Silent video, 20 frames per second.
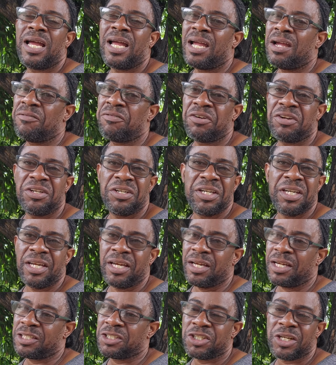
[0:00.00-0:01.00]
Every
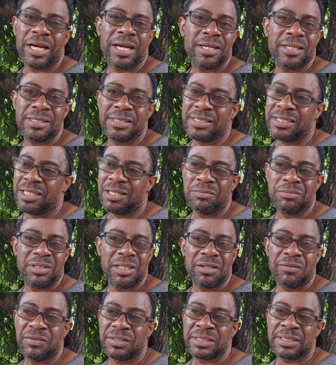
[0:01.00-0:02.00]
day you try the same
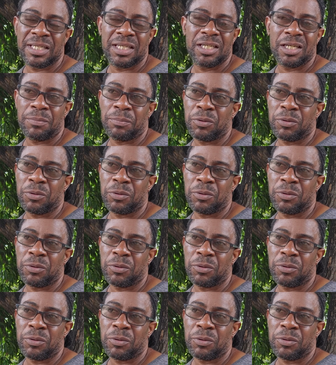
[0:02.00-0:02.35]
thing to sell your